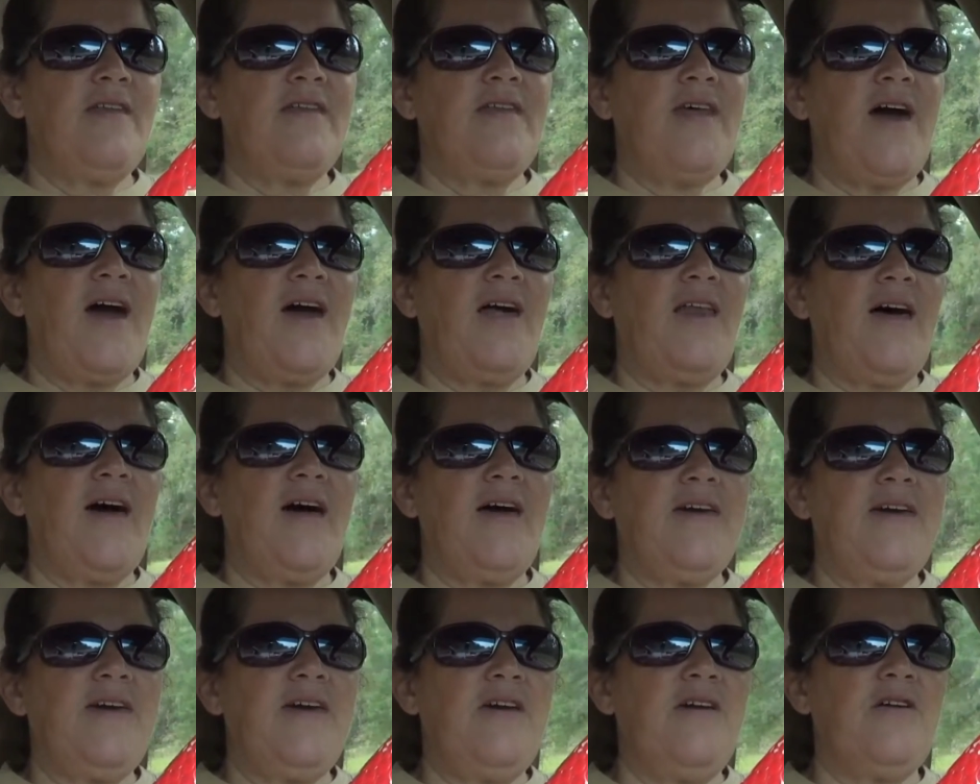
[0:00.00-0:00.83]
Not
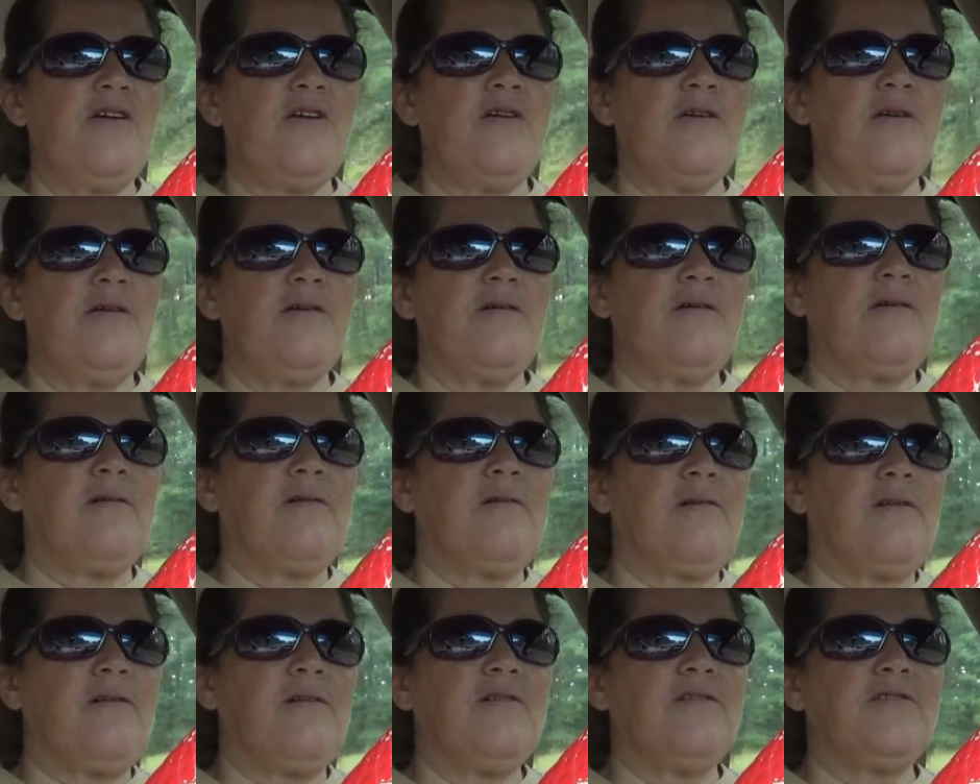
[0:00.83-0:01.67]
like here.
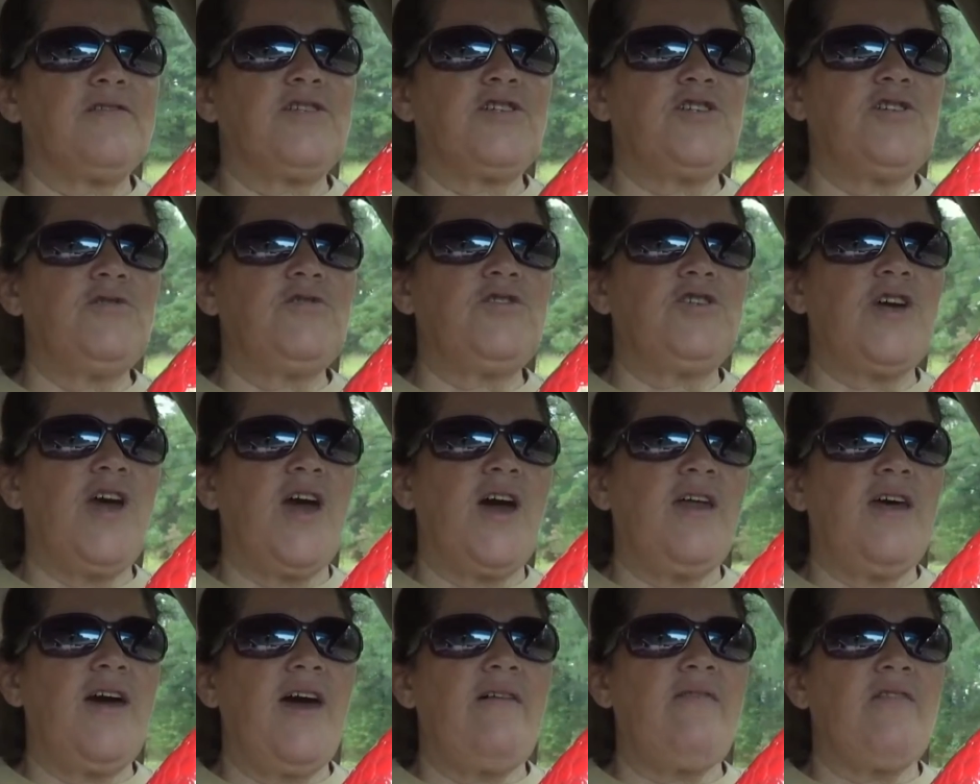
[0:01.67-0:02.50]
Shoot, you
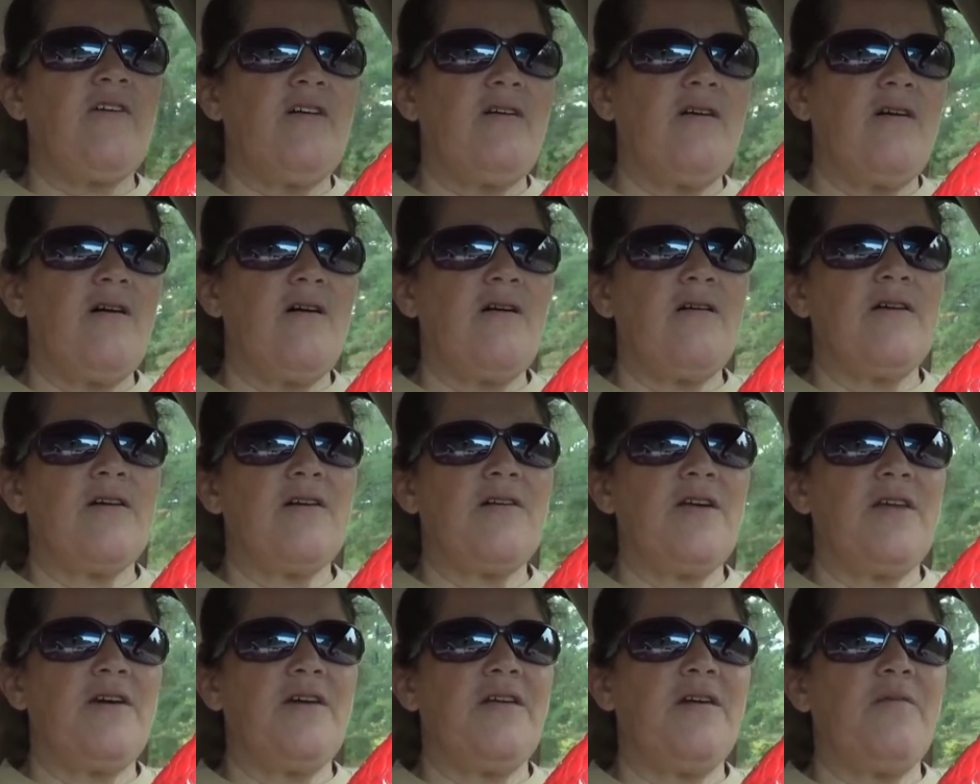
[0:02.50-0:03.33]
gotta have a car to
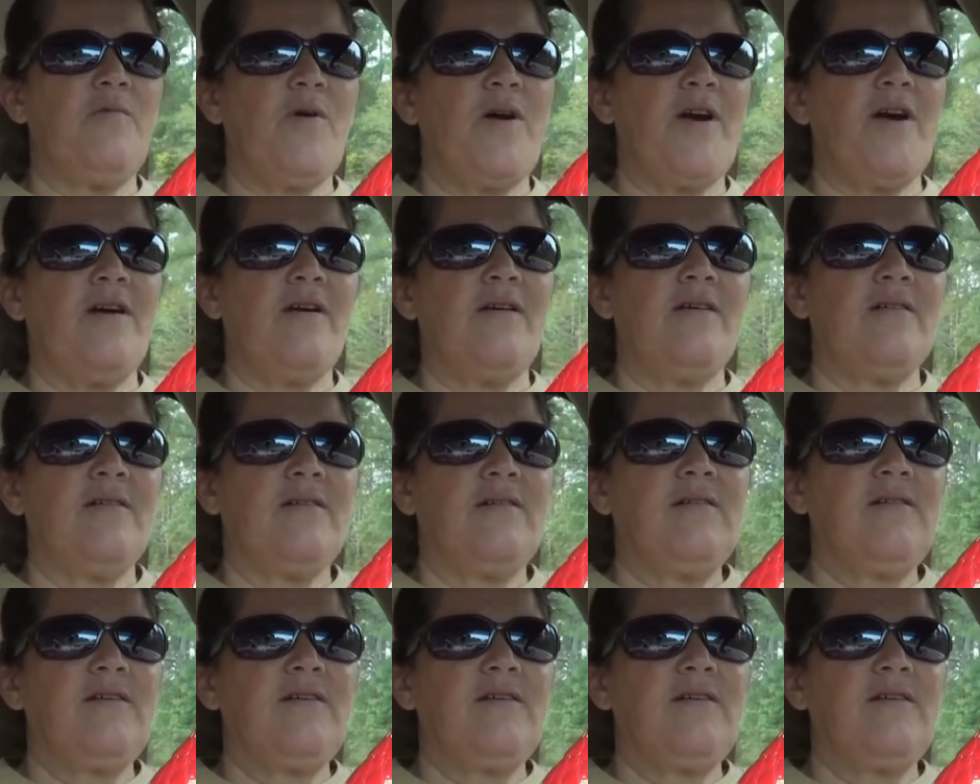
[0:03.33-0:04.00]
get anywhere.